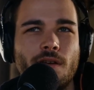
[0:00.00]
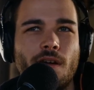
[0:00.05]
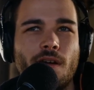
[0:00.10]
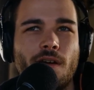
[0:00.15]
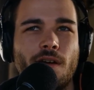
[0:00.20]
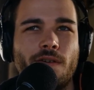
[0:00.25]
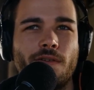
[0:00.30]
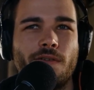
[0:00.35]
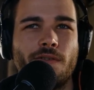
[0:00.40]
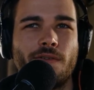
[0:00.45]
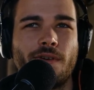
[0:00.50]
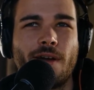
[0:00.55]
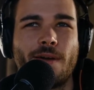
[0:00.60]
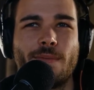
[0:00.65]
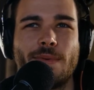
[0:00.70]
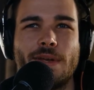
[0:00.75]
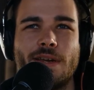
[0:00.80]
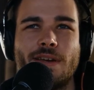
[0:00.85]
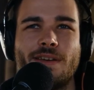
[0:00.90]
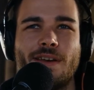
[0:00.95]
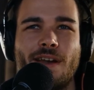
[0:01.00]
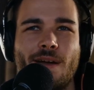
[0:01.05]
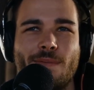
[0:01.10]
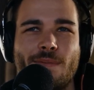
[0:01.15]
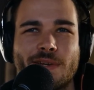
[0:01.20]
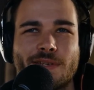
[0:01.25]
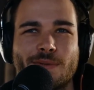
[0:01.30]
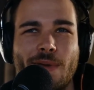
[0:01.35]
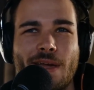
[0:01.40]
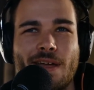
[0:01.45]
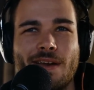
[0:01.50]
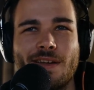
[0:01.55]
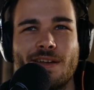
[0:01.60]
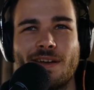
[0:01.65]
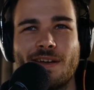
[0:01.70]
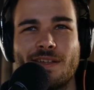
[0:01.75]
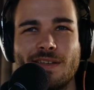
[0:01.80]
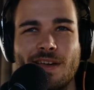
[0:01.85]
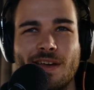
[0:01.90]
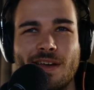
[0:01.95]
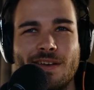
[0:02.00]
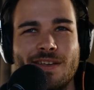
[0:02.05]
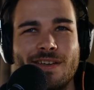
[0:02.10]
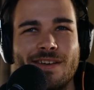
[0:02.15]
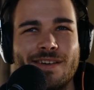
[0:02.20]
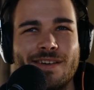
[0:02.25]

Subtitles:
No, I mean, I'm expanding on the